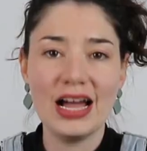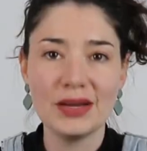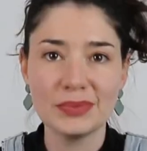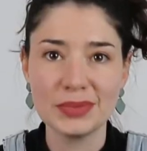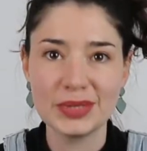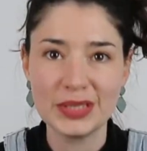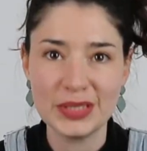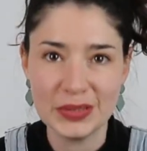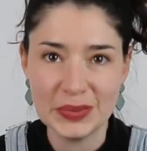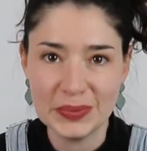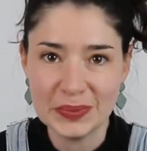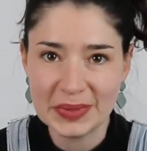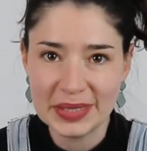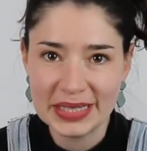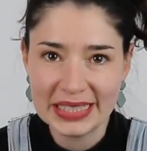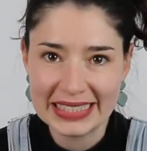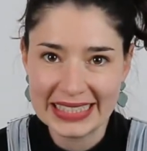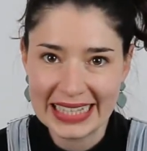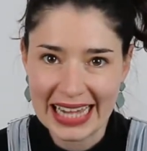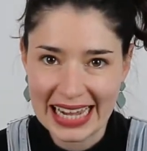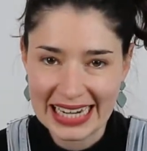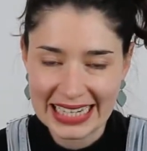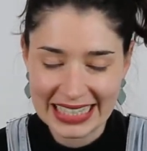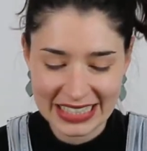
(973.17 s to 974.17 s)
I'm super
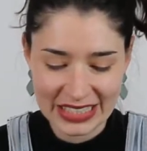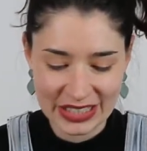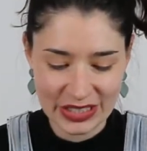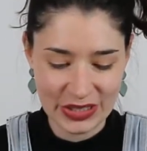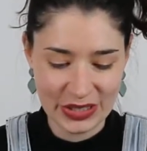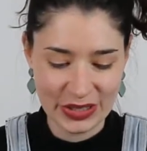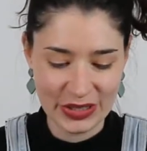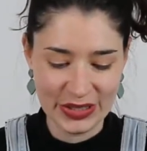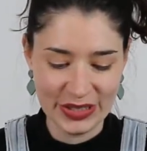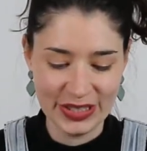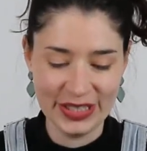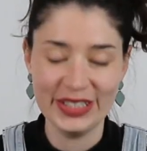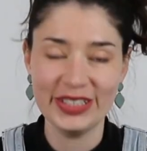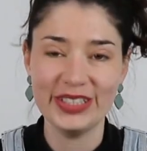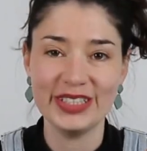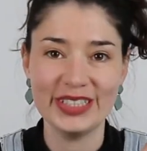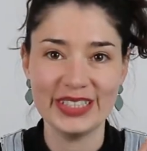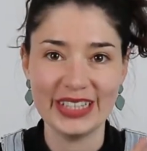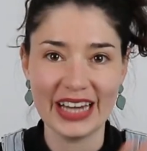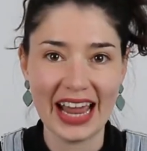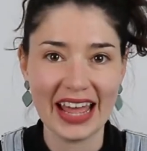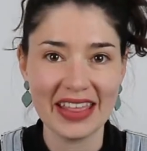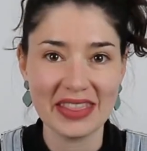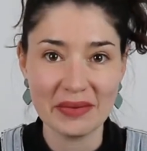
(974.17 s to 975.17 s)
excited to
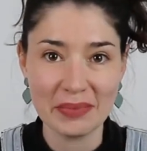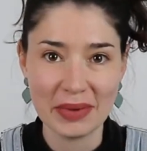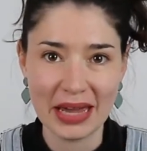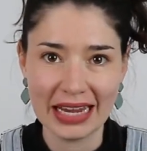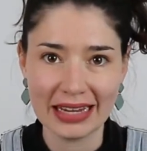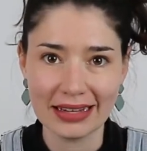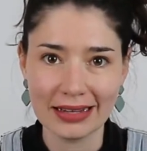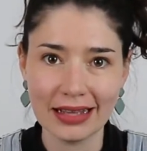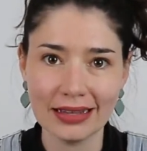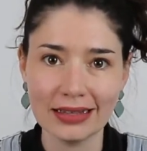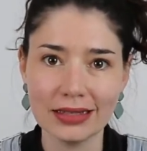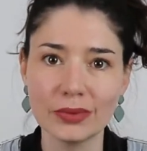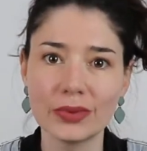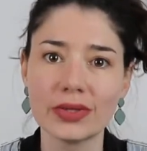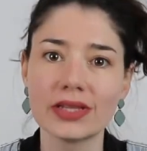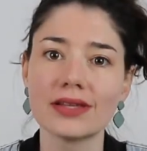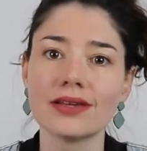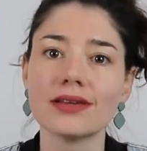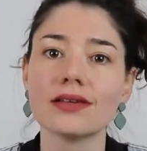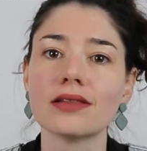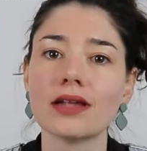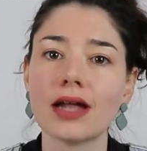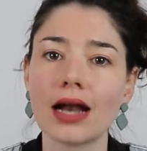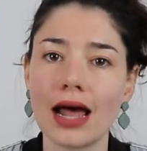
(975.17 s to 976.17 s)
share the paint color with
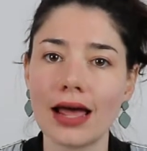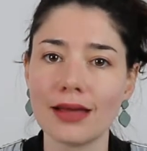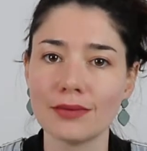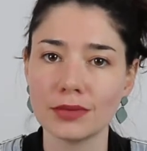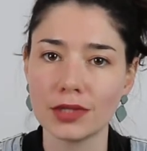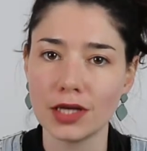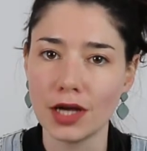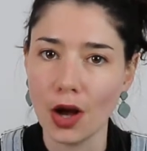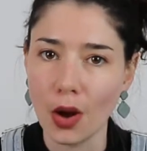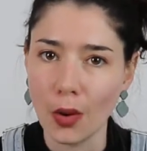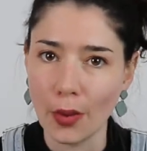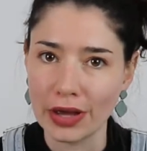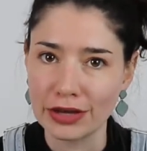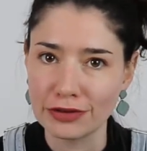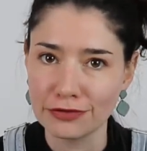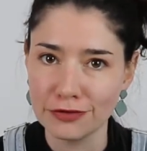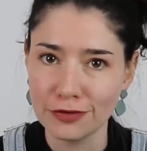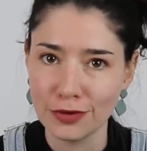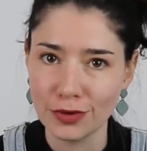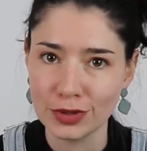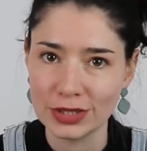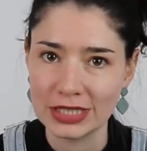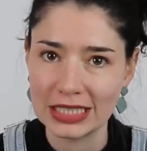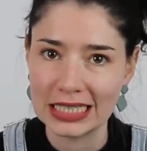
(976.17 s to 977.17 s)
you that I'm going
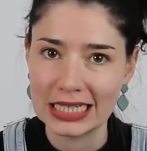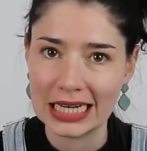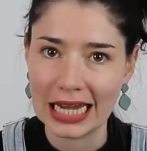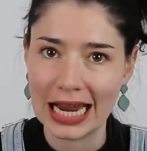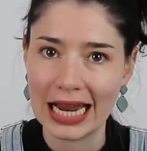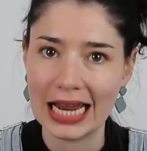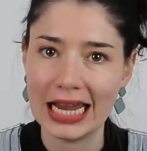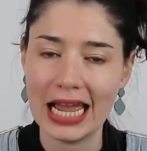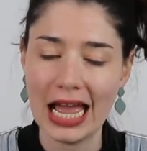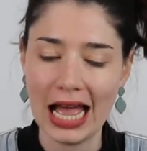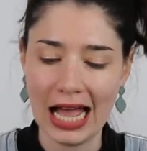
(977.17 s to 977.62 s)
for today,